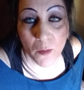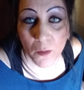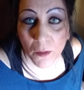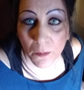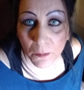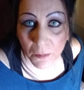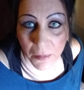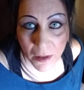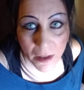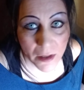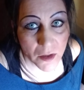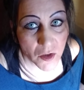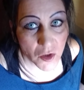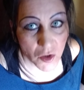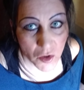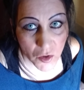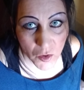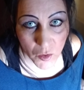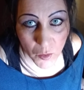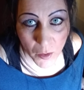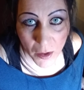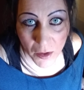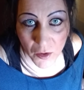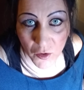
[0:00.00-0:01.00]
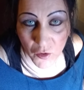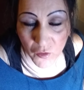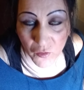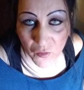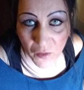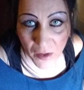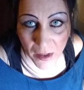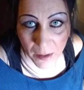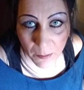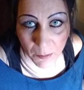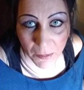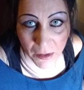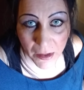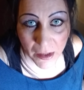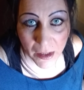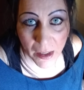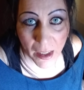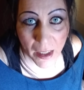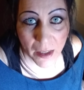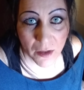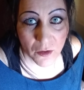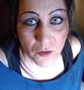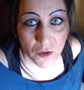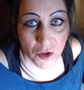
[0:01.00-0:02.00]
One bless you and your family
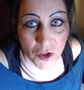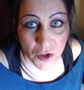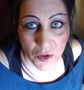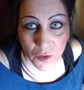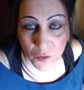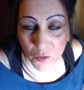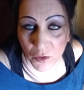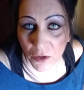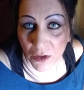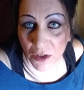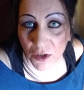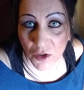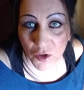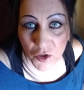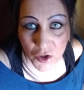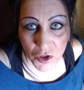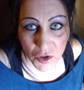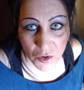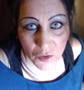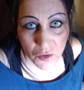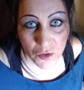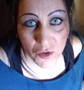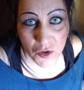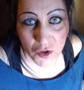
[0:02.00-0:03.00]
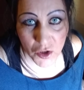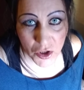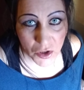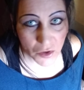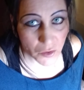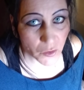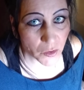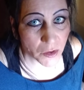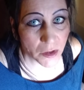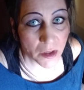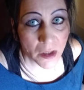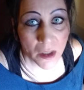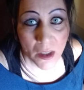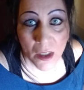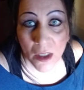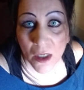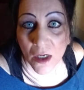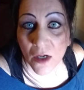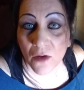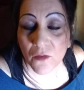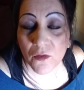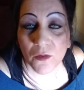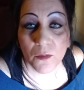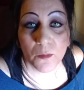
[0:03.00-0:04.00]
and your children and your children's children
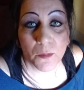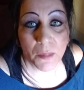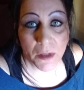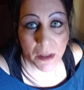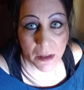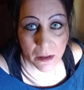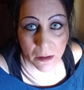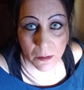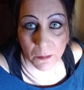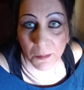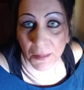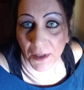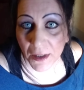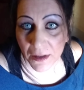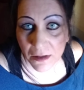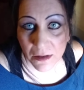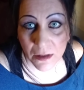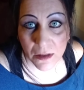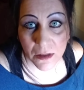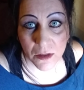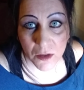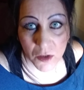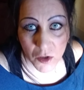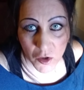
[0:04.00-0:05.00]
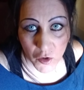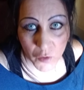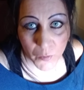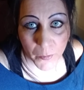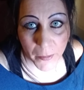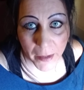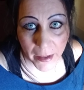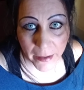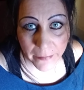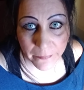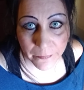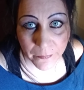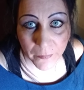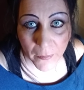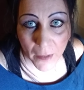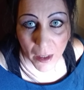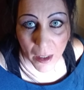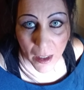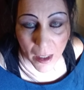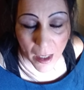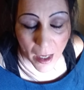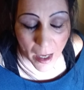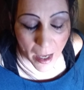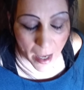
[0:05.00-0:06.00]
for being a blessing to me
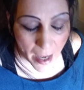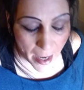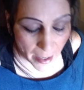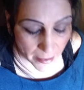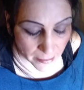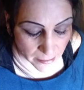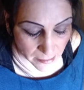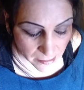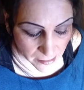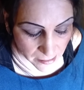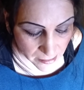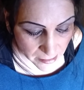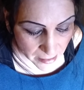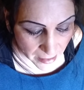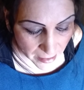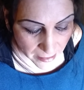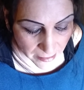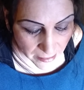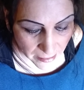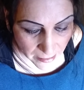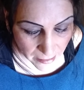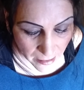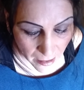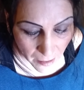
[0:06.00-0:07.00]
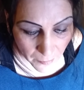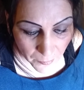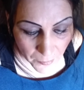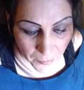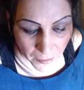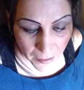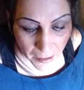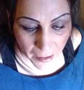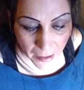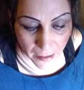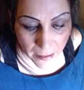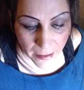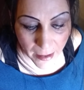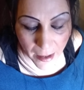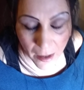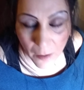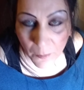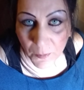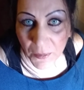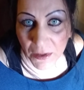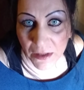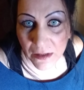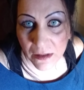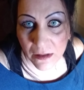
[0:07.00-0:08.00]
and standing up and
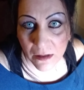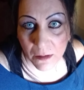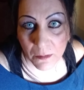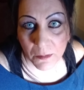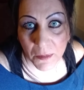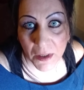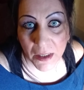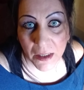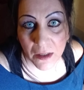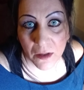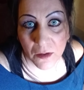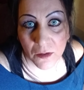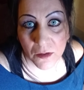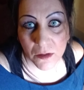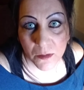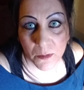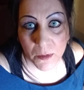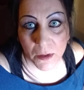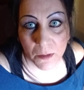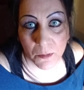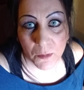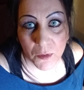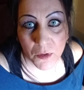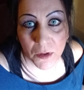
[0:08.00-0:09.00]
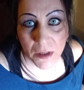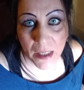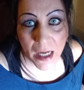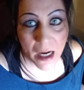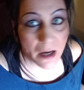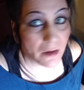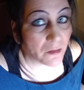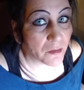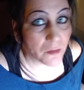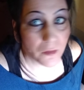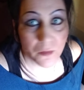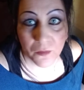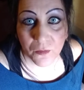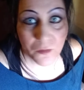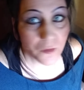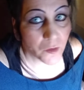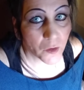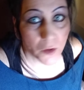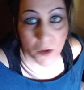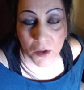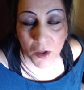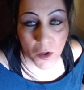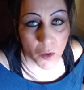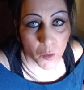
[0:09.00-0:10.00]
helping somebody who's been put out
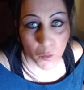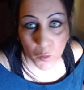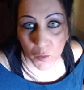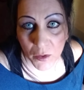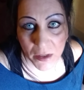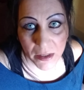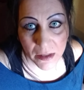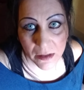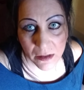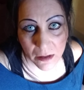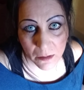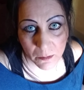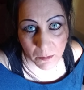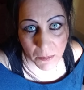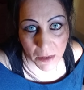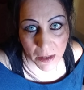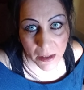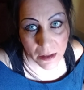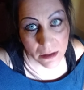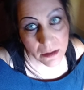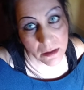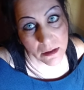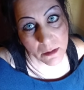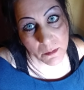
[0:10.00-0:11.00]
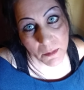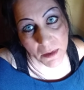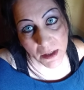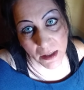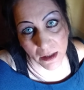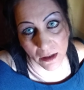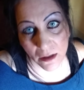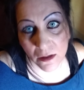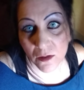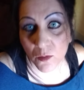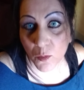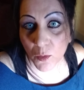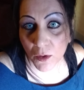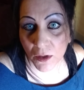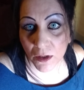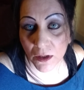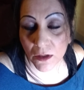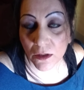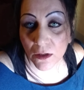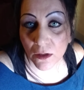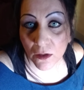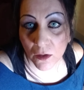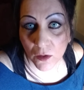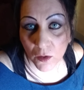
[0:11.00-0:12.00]
for no reason because somebody else wanted
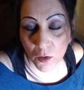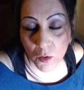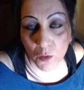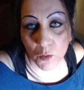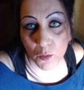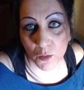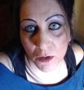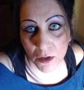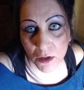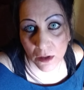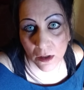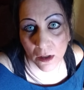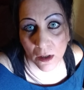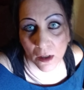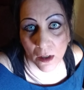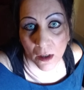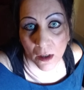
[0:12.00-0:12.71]
to loot